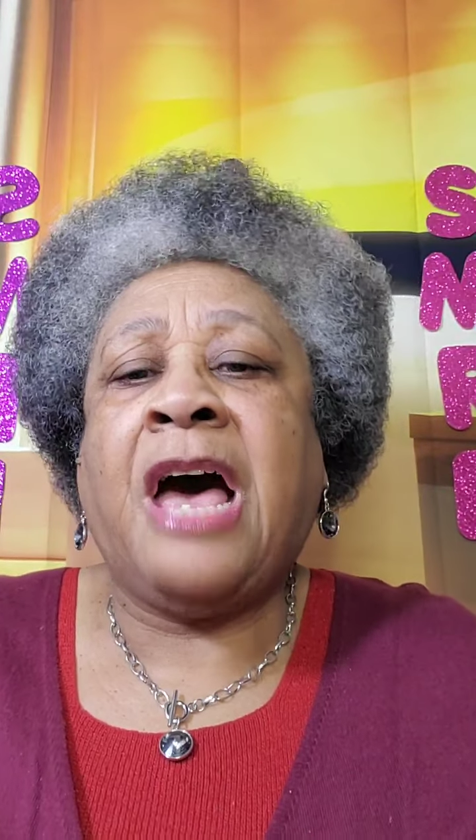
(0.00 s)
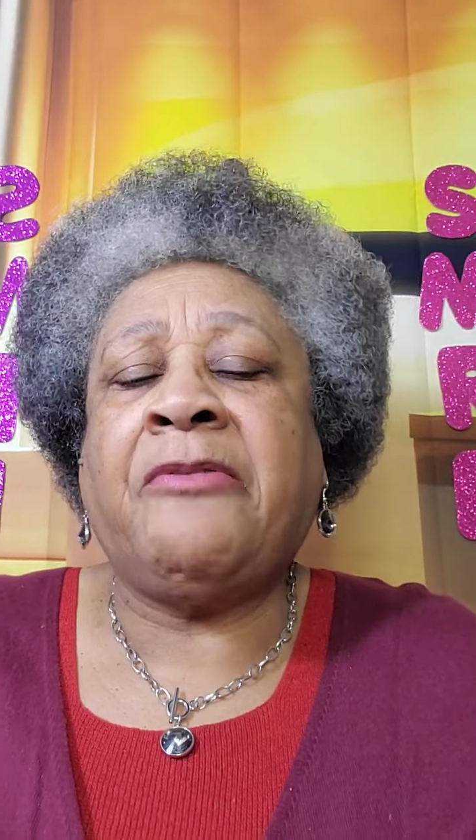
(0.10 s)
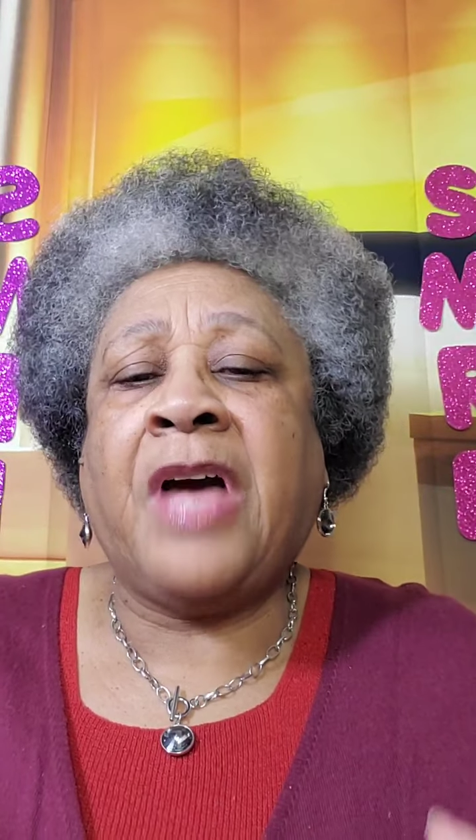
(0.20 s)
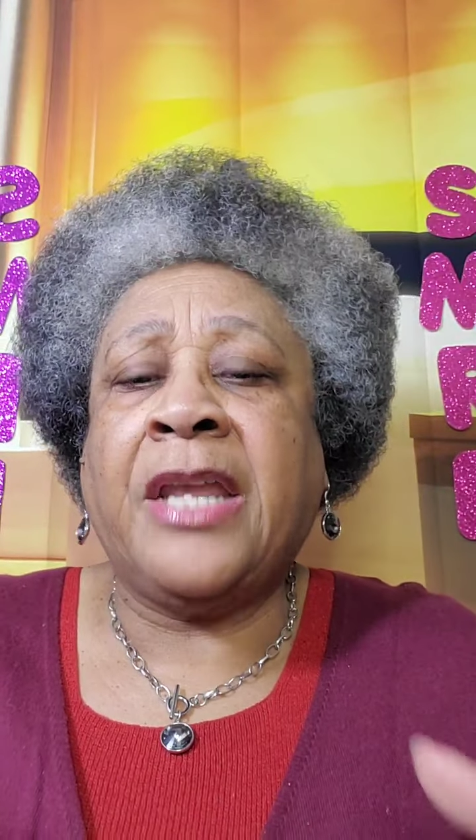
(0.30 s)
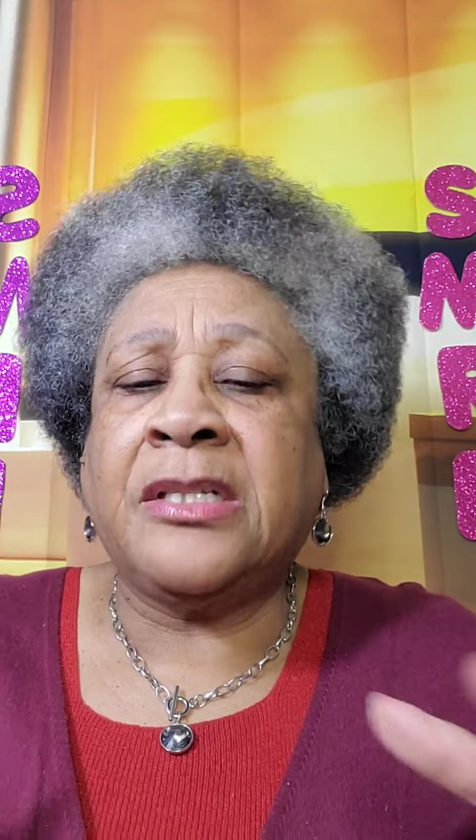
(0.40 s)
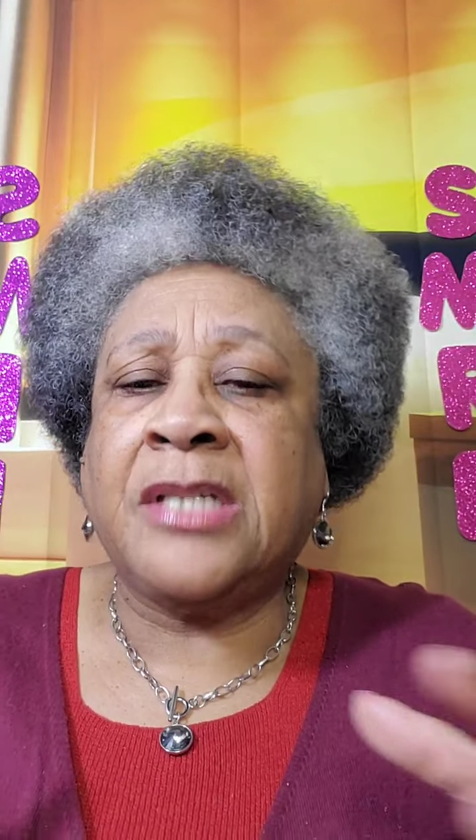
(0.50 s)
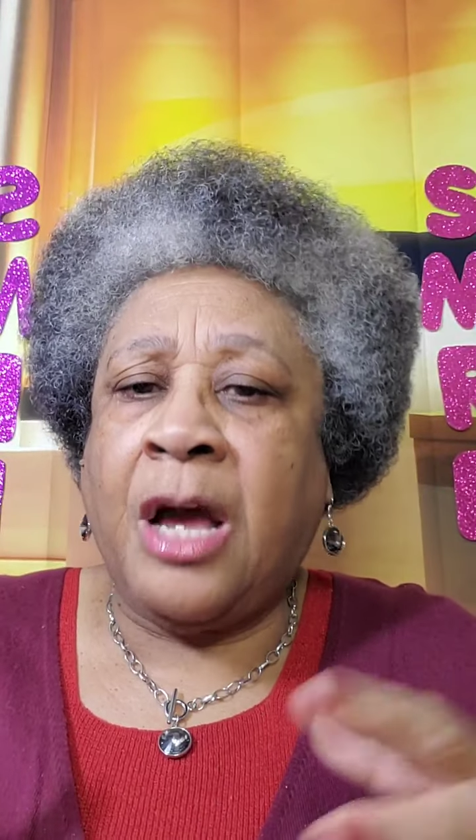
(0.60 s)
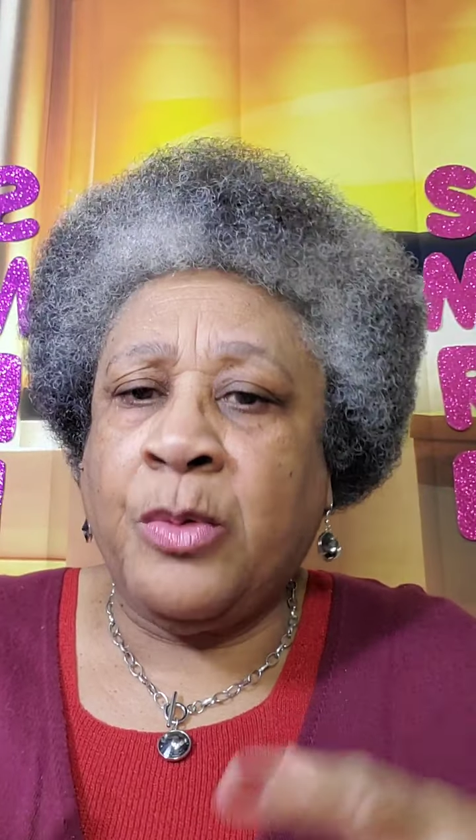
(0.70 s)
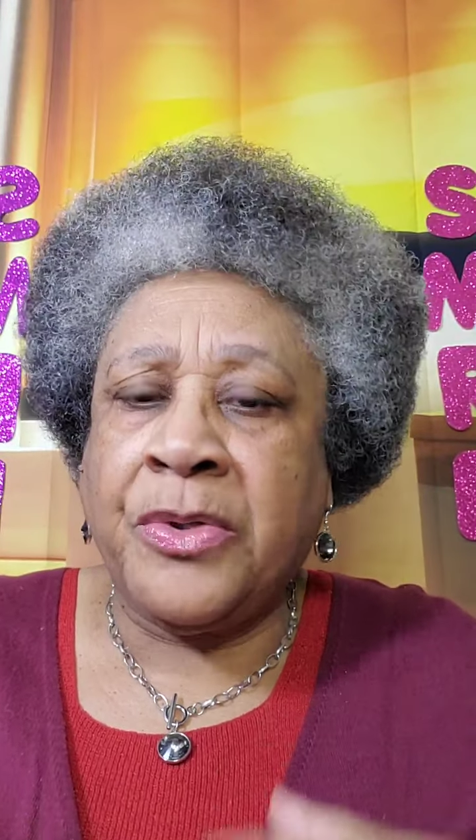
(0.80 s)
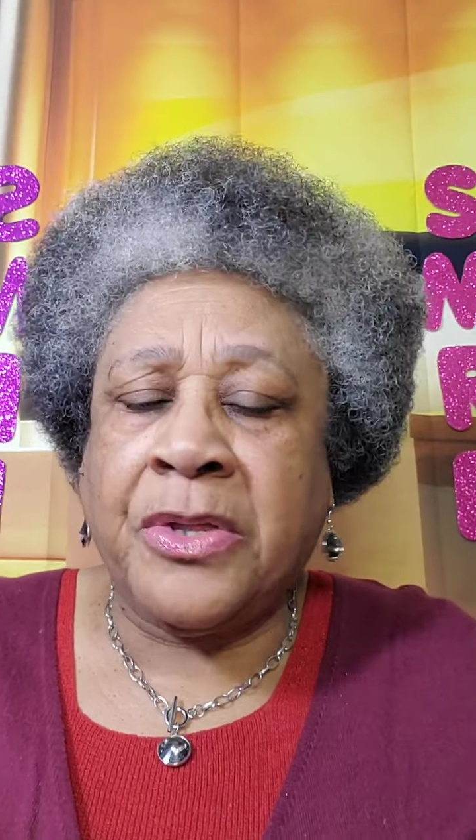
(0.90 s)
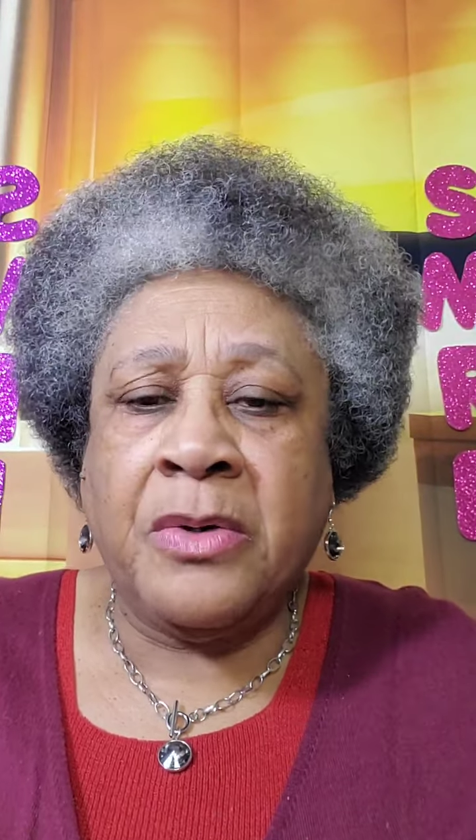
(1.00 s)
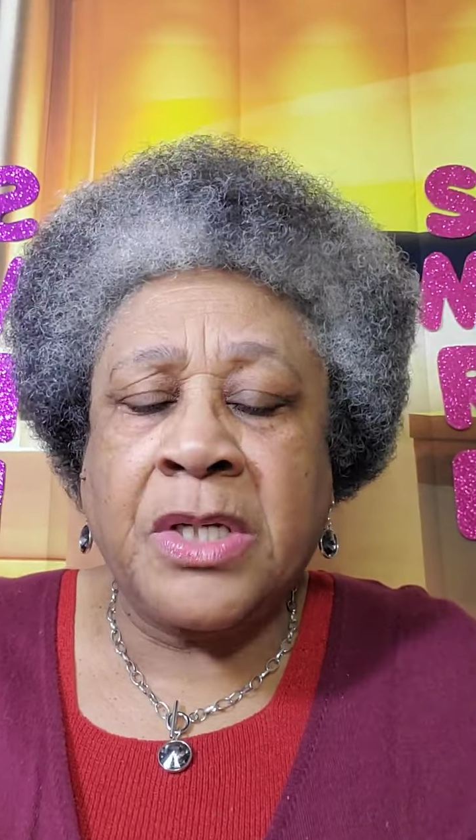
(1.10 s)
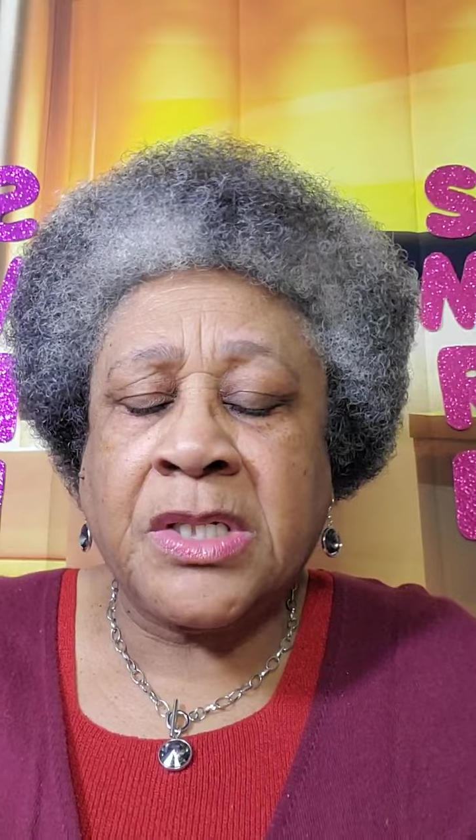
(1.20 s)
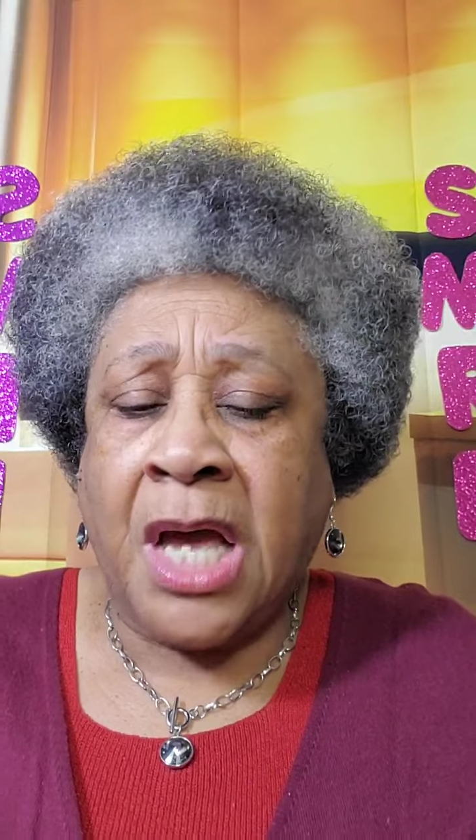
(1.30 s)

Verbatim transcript: I've got in talk with the